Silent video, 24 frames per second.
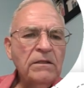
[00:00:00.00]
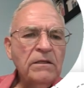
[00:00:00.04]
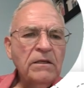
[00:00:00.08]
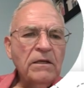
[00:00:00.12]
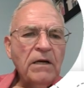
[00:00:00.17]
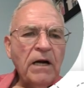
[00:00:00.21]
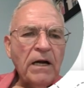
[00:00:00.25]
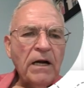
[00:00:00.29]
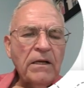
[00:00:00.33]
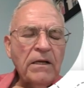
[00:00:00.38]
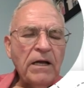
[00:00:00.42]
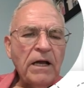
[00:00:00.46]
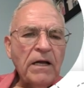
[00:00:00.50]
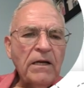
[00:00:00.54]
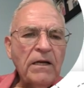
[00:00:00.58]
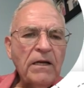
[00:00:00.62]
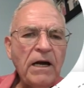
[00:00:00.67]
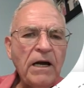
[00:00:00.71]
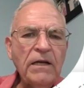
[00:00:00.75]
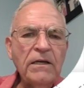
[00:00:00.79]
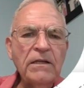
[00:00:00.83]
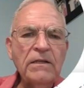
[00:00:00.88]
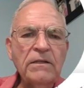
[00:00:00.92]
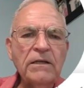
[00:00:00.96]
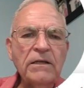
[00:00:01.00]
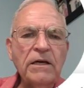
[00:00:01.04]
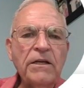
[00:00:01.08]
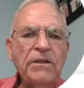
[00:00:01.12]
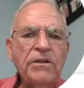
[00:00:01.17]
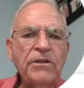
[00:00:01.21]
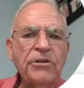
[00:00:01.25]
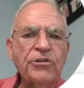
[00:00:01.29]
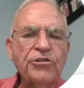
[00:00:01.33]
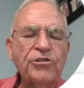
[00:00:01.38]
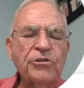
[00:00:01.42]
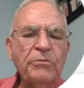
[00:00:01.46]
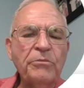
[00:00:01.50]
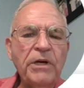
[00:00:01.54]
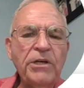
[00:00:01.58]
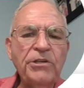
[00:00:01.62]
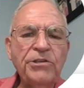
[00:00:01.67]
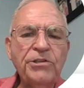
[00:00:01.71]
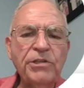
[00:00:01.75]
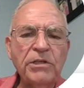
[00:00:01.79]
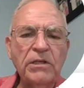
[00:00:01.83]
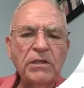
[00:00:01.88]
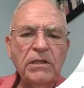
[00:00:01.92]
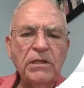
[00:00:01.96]
I kind of like this. So
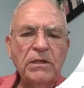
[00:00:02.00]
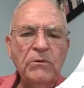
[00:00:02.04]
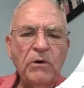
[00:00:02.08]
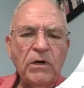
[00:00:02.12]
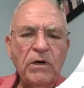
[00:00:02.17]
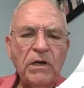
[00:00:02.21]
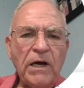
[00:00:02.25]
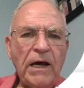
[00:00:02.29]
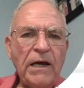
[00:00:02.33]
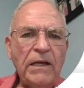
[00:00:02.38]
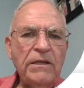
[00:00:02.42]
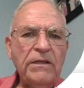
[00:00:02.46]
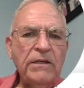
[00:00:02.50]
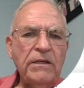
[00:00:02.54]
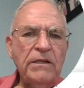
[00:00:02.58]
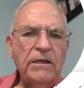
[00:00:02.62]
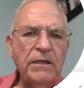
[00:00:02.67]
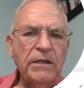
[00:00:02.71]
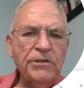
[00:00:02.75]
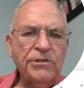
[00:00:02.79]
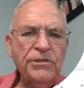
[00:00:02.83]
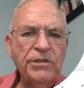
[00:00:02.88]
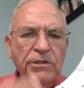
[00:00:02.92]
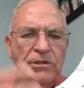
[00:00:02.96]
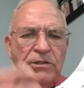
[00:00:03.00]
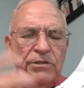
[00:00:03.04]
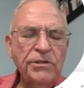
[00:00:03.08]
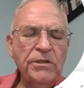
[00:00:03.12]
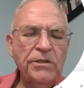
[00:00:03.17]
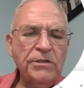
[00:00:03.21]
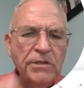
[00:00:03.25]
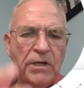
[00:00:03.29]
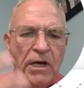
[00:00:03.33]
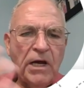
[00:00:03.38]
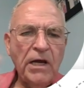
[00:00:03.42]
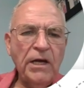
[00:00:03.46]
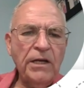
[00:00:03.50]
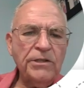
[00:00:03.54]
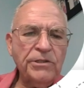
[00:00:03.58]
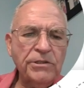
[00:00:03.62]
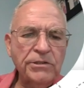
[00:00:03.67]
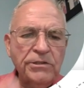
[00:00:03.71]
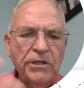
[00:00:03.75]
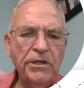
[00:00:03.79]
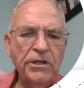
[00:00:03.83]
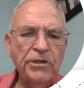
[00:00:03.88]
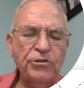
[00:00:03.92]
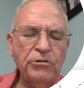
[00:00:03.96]
basically what I did is these designs, because
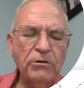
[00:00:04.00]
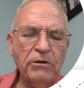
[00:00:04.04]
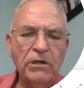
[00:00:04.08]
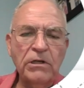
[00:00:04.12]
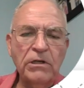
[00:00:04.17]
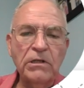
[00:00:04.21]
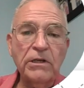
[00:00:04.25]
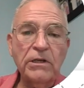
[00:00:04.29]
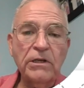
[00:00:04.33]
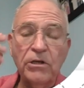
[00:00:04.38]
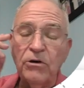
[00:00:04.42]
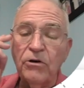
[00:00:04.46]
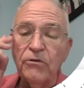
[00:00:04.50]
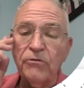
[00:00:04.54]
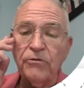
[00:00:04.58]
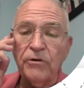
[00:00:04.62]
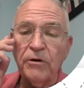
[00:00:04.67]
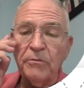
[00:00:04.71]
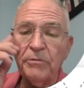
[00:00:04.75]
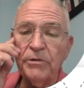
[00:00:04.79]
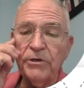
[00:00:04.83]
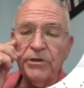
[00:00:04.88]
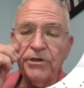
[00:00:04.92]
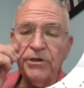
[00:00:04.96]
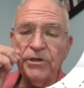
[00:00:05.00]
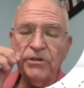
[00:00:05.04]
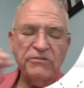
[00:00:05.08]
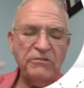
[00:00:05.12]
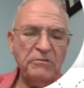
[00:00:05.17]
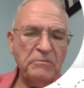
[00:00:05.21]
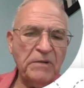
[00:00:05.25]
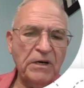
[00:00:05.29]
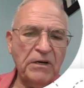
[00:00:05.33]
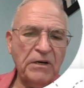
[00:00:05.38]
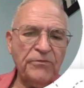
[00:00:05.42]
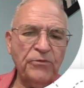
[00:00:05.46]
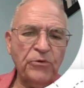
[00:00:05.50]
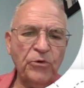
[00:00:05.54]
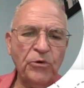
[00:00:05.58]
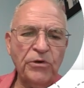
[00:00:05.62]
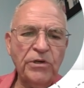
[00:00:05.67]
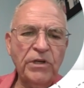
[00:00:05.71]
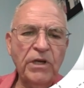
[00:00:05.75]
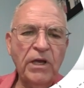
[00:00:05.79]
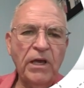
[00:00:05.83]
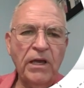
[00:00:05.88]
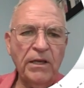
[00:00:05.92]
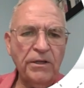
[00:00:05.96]
they trickle in over a period of about 4
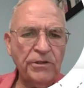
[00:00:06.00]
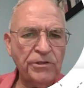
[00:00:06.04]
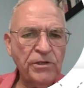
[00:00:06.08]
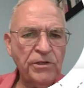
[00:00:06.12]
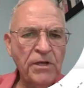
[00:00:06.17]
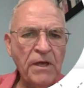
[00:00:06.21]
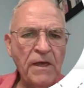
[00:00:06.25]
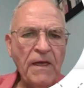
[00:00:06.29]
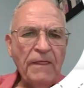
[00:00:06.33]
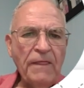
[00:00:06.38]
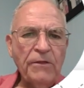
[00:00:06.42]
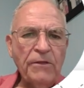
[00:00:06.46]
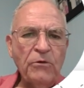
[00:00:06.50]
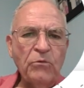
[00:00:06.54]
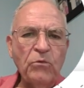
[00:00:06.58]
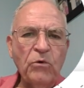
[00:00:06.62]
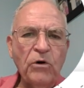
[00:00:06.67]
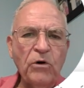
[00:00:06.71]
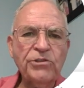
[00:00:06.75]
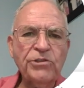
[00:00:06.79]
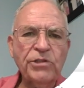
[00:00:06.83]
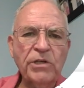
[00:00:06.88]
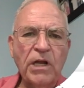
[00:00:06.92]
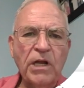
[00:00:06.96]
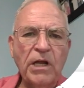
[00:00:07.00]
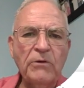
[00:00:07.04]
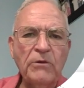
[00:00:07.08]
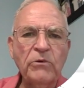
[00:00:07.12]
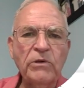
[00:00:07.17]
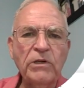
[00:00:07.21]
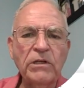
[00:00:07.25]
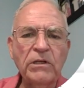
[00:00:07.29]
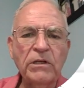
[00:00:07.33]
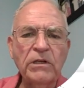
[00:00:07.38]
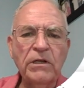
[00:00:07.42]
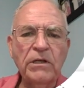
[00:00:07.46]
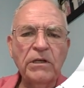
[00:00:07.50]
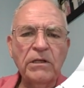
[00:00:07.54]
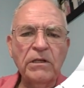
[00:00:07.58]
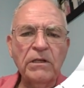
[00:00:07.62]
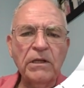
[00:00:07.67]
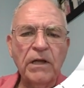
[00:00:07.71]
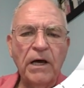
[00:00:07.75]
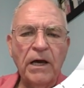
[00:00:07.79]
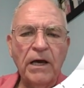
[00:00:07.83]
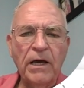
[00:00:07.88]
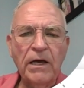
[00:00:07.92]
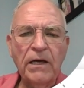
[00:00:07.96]
days. The ones that I really
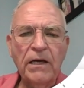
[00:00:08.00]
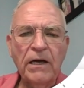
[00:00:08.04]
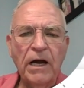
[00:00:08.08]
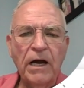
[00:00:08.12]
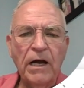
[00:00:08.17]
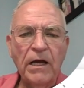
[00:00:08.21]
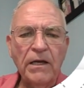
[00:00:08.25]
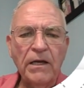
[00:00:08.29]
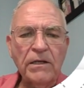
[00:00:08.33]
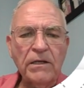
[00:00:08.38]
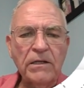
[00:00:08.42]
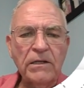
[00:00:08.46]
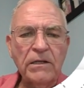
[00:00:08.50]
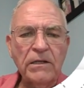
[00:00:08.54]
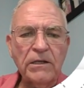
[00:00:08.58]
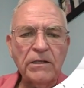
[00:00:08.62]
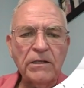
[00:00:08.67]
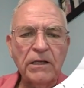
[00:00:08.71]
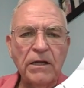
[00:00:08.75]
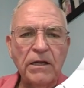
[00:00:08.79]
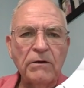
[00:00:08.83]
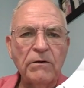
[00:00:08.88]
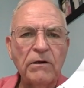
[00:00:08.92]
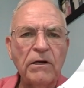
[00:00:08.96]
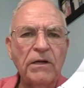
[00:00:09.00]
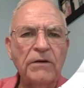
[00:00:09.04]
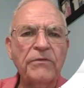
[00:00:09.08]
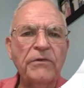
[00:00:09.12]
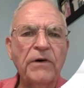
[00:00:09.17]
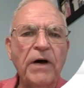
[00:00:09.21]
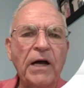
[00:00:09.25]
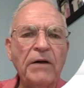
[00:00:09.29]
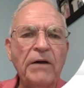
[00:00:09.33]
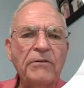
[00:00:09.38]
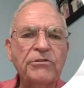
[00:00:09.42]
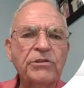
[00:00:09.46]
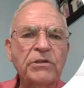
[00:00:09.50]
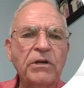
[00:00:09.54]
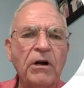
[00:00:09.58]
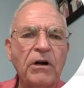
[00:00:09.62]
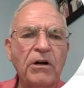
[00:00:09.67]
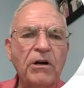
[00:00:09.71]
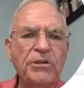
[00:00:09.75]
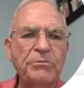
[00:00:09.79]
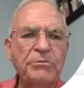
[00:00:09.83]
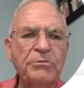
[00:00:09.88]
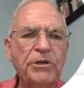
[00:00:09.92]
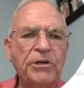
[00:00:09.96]
like, I clicked on 5
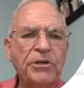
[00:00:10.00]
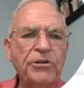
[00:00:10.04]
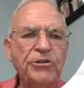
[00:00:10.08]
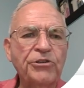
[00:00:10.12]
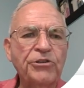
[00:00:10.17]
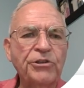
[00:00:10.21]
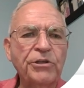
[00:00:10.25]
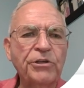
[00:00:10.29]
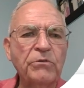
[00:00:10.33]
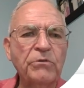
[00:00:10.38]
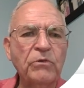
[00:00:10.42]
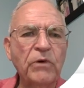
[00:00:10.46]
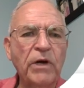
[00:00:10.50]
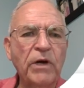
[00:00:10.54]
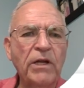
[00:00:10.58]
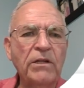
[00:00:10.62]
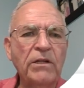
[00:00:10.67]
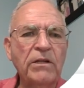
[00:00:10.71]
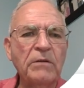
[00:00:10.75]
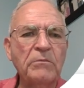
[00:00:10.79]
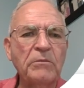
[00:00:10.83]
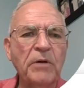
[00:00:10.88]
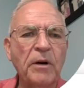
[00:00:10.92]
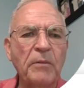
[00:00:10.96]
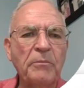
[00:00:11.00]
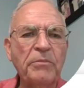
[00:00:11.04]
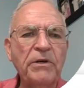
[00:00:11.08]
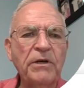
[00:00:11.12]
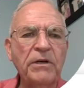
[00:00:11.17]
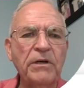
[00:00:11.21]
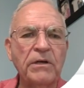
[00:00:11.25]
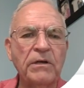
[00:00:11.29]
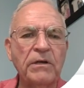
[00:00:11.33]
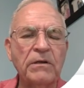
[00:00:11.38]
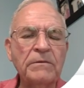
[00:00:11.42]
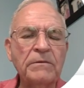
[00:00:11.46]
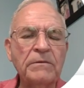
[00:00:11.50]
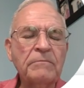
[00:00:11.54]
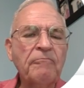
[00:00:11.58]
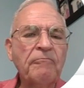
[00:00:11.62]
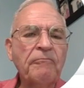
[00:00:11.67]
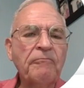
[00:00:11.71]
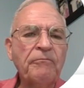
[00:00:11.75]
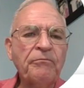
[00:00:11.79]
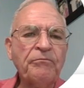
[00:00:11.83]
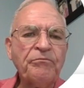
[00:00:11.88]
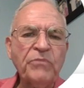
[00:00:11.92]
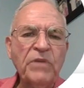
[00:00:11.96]
stars because you can rate them up here.
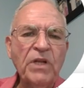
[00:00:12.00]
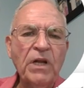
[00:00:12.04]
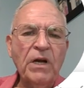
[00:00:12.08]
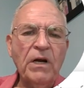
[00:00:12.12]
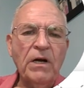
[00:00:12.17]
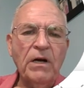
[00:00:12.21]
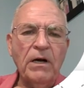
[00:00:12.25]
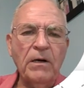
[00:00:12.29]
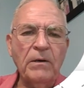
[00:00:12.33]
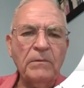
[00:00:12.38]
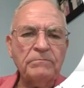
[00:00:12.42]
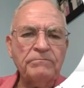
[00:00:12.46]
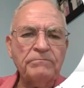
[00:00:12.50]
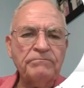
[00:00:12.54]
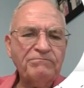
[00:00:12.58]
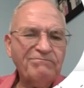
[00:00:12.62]
I